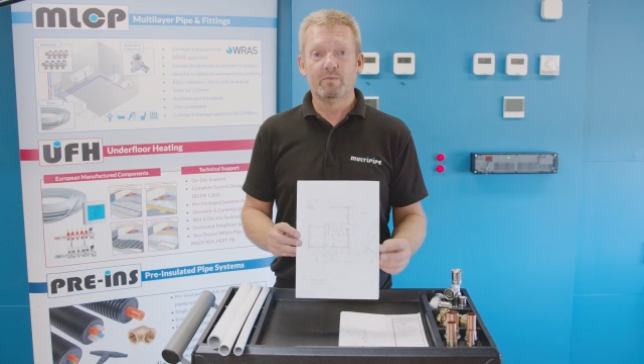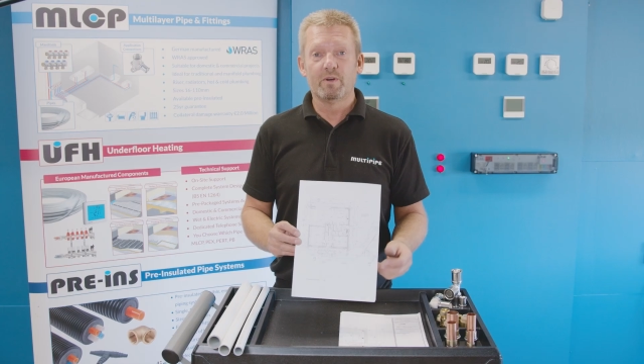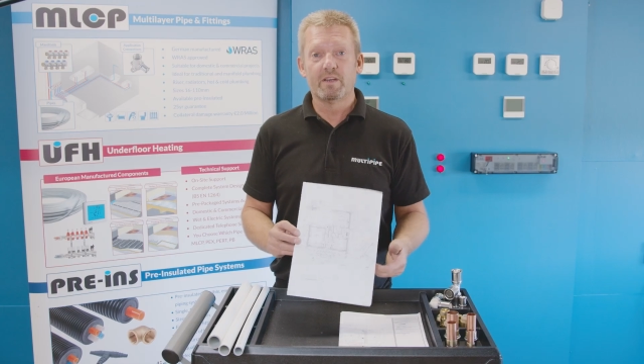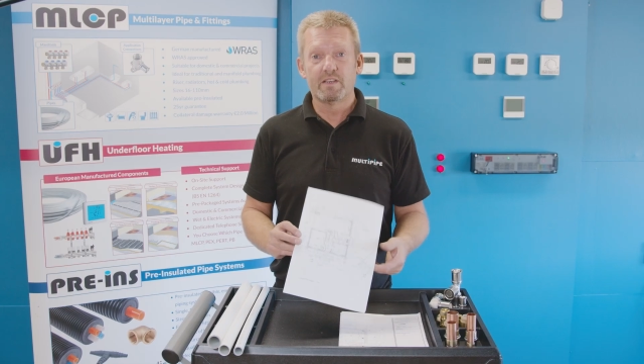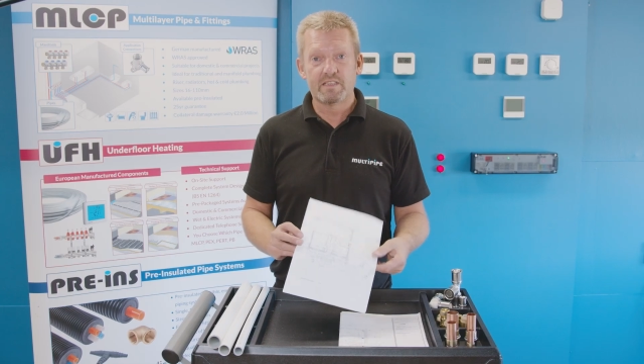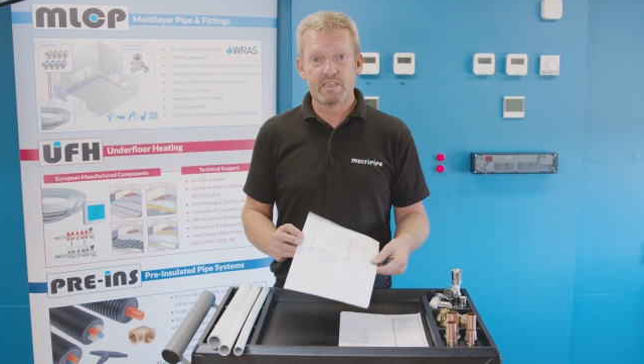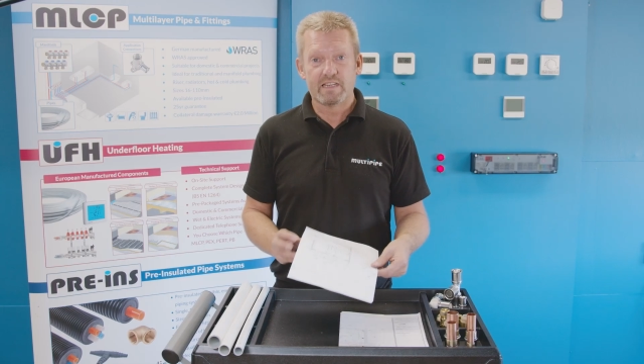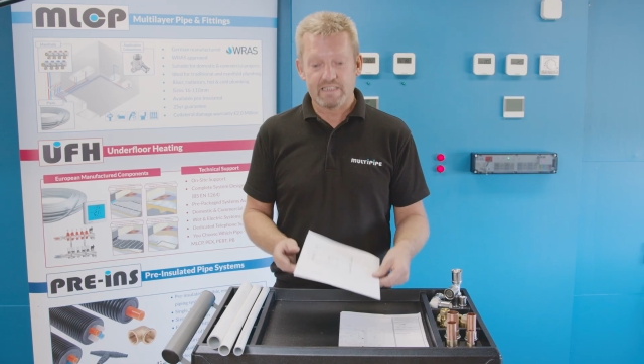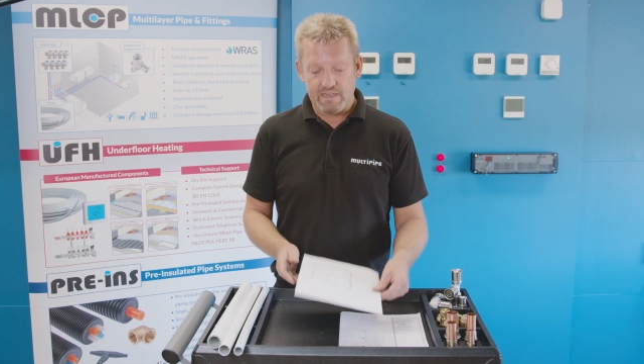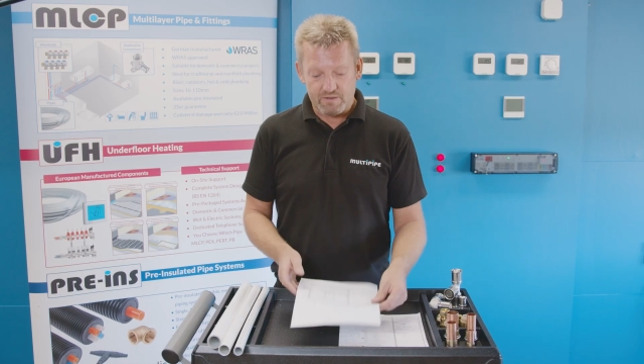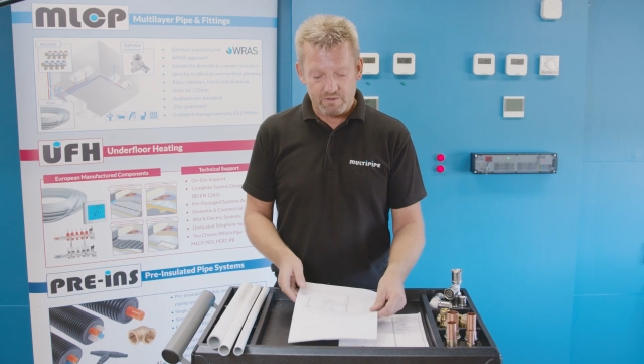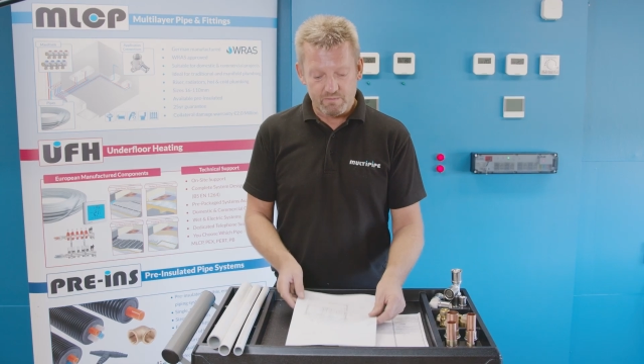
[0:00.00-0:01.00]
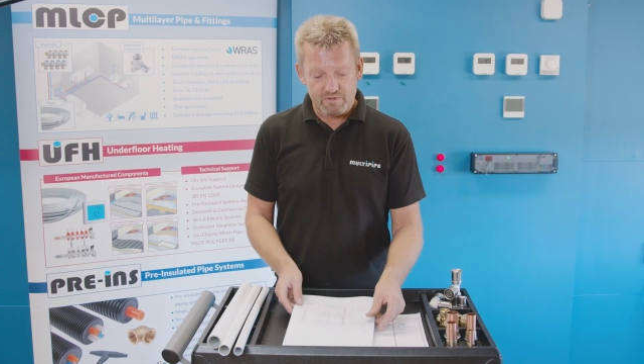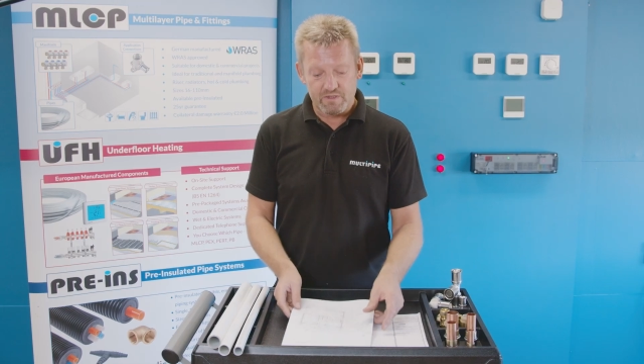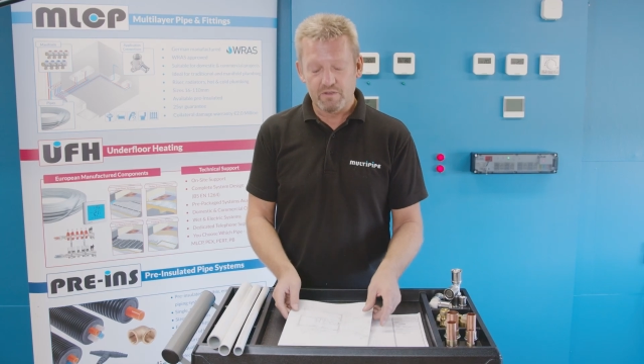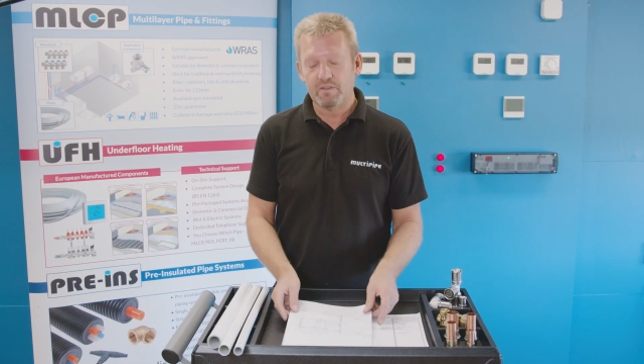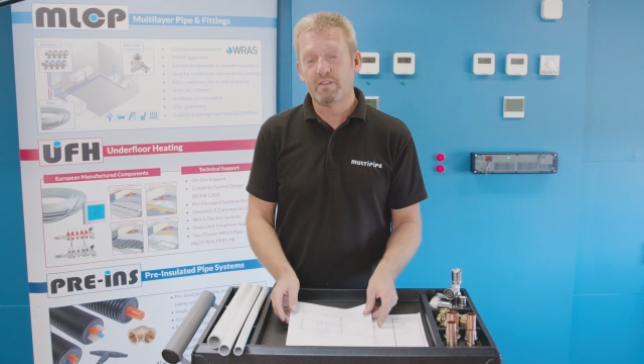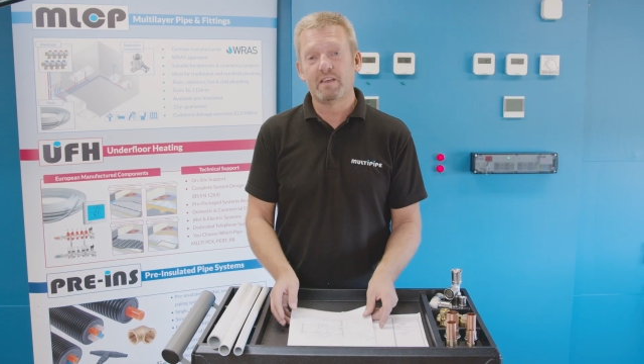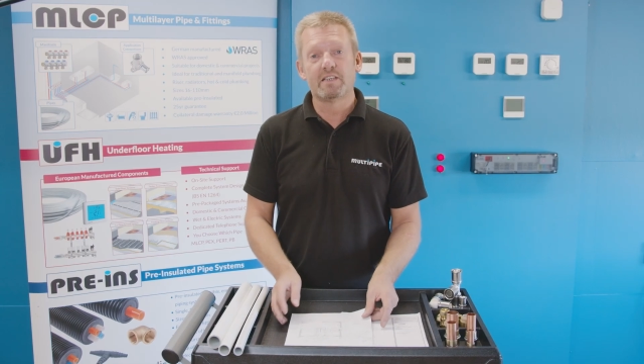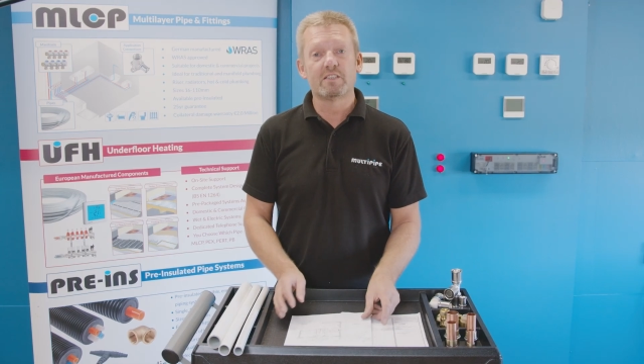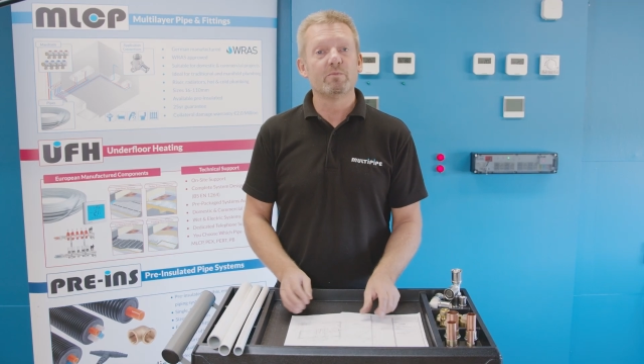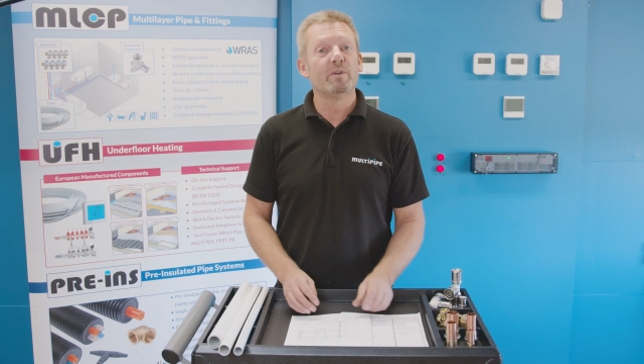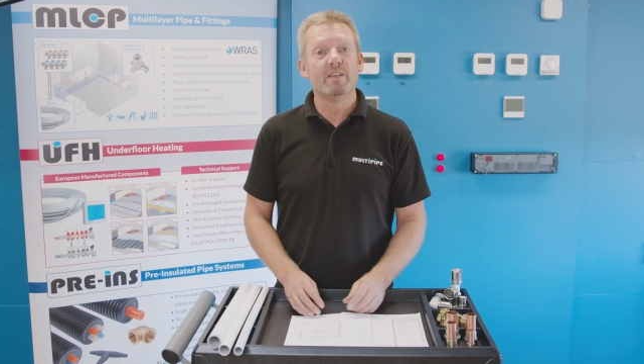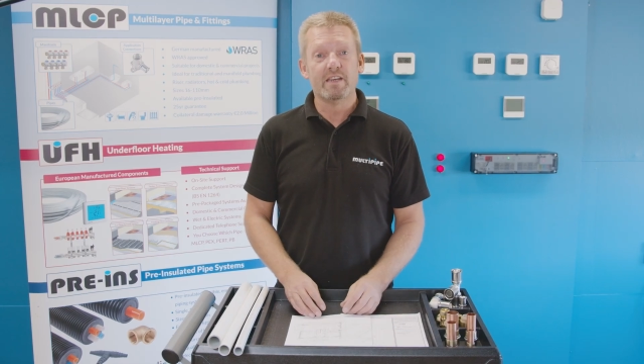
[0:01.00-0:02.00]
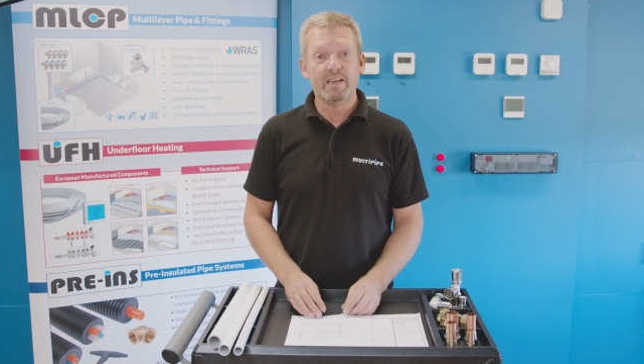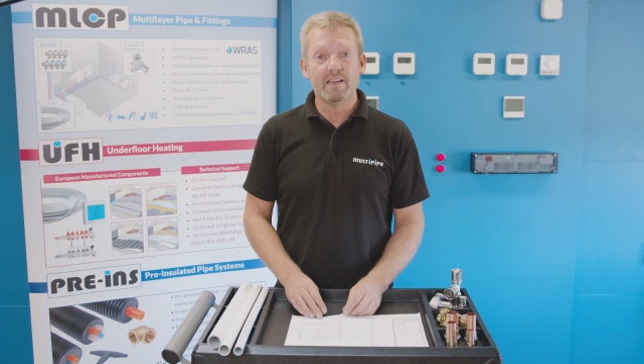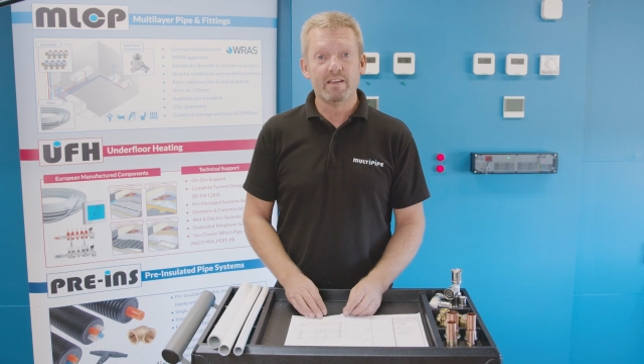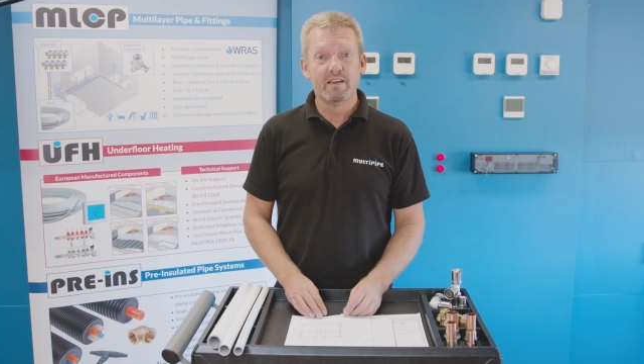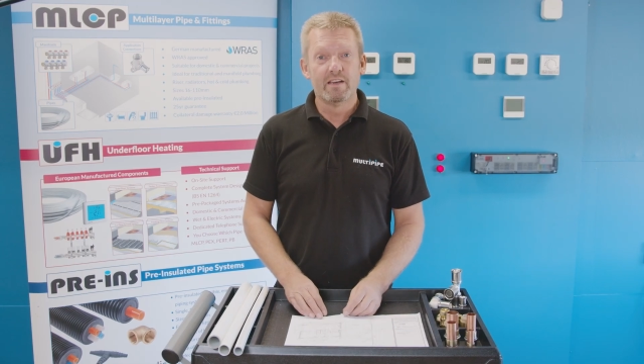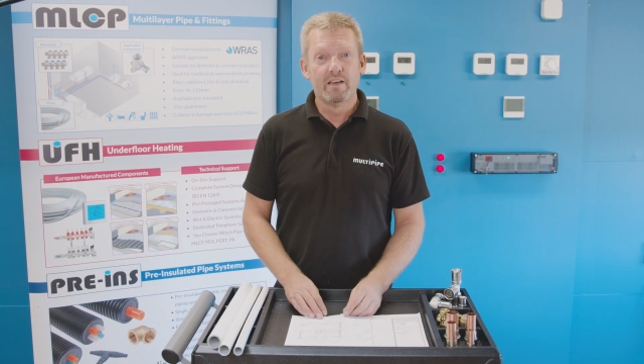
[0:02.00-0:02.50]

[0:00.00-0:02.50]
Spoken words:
we're going to set out some certain things that we need.